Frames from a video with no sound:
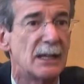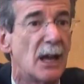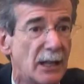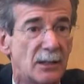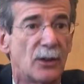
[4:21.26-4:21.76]

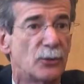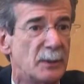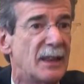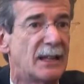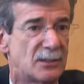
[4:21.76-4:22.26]
gut tells
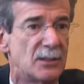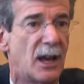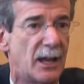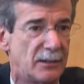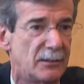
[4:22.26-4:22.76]
me that's
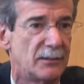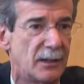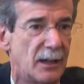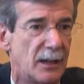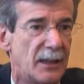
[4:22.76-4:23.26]
not
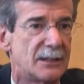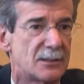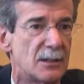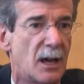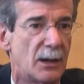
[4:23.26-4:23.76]

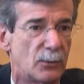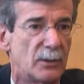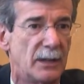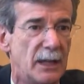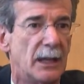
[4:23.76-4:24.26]

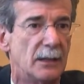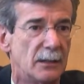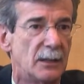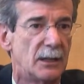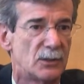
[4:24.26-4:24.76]
it,
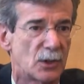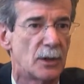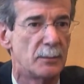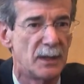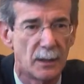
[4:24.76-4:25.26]
that it's going
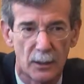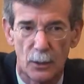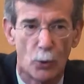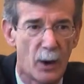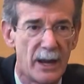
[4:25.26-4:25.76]
to be a
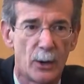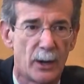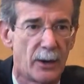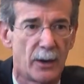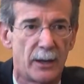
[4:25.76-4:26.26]
grayer
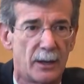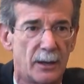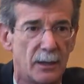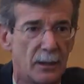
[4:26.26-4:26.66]
area.